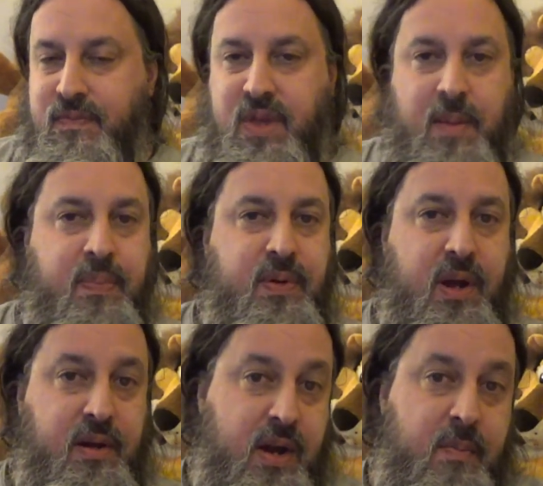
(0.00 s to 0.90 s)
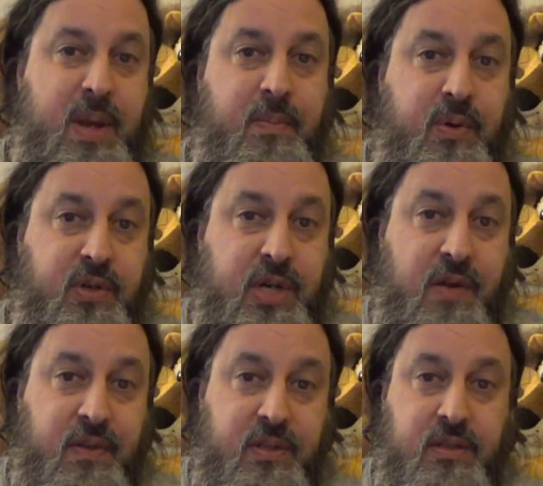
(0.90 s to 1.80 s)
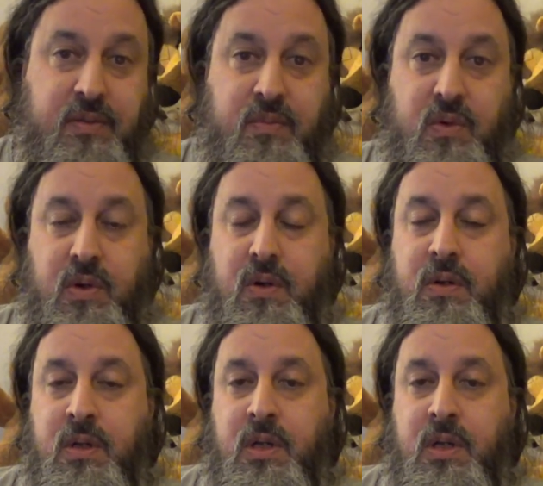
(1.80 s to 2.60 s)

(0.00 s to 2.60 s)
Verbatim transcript: got, are now being pushed off until tomorrow,